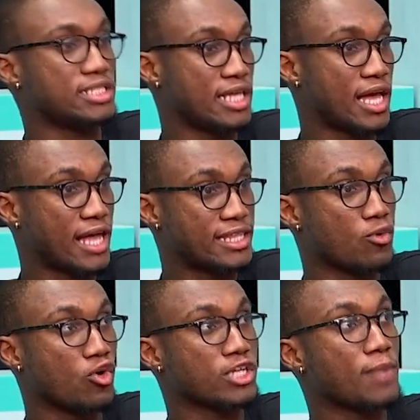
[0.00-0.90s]
at the
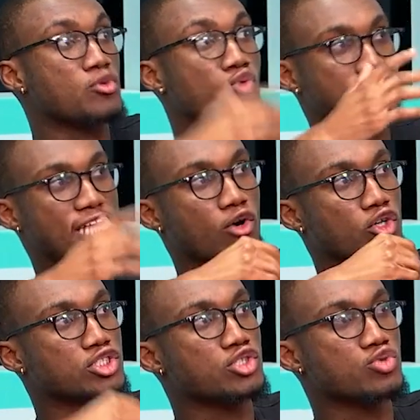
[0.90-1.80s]
World Cup, he wants that
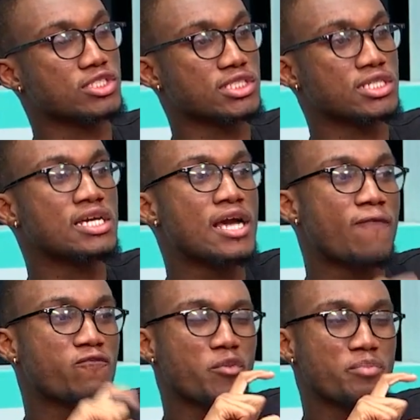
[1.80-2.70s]
continuity.
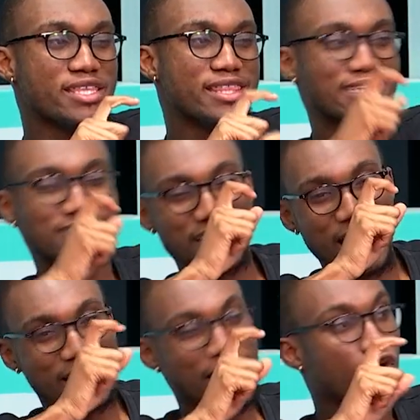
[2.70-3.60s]
For me, there's
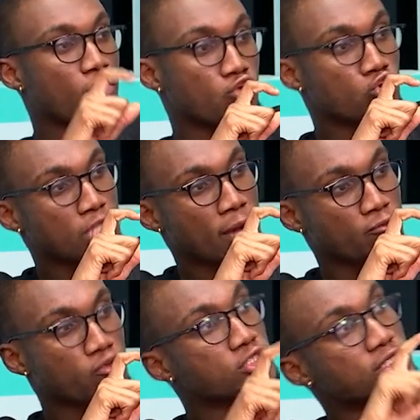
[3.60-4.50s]
a lack of goals up
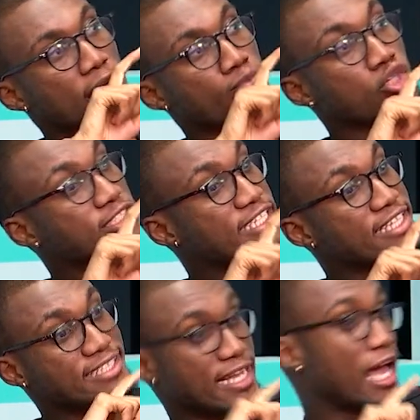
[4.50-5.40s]
front. I'm not saying
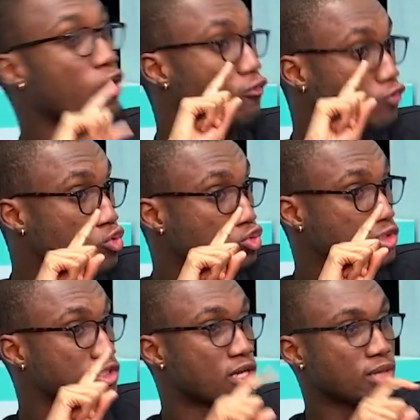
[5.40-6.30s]
there's a lack of
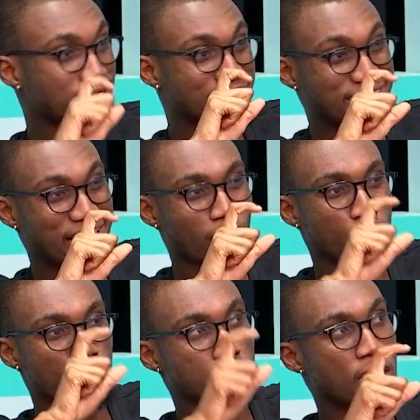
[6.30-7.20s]
goals. I'm saying there's a lack
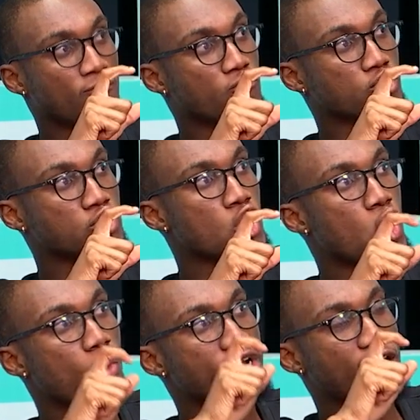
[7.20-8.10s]
of goals up front.
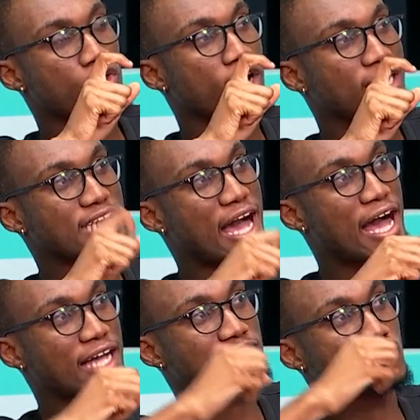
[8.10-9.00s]
When I look at
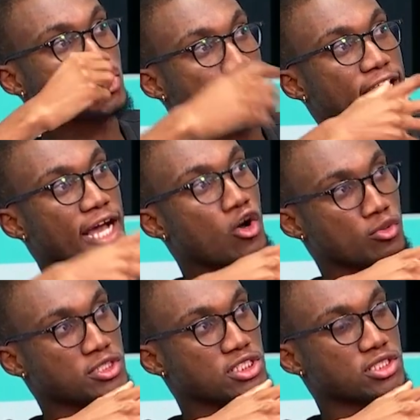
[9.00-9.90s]
our striker
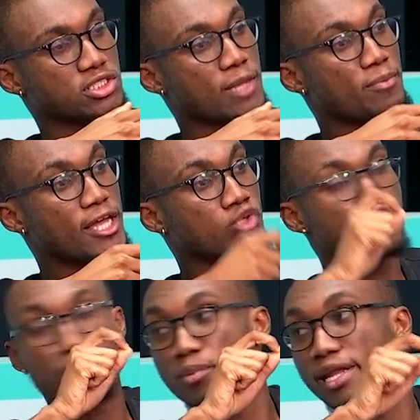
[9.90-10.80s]
options, the players
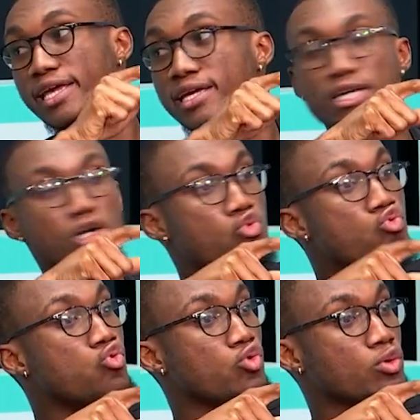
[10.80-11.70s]

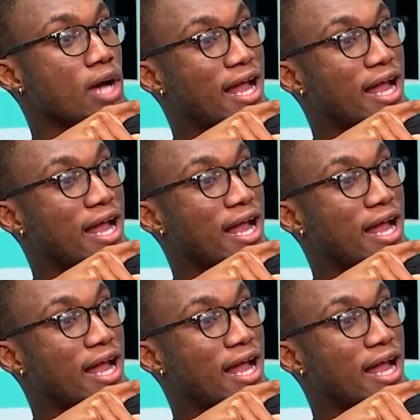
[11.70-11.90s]
who are